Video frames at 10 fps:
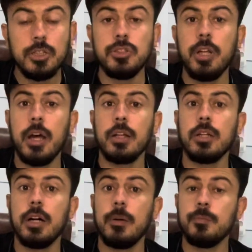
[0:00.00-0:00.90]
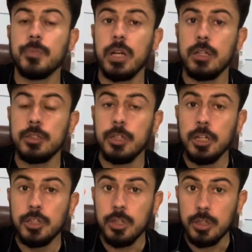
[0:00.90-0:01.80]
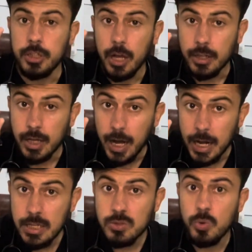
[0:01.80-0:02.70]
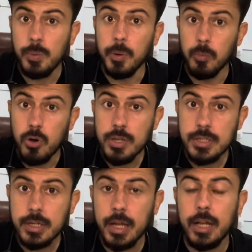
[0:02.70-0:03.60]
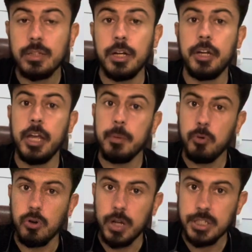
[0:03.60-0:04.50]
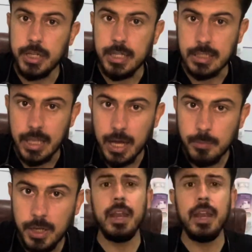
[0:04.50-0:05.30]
the eyes will be moist, the tear production is normal.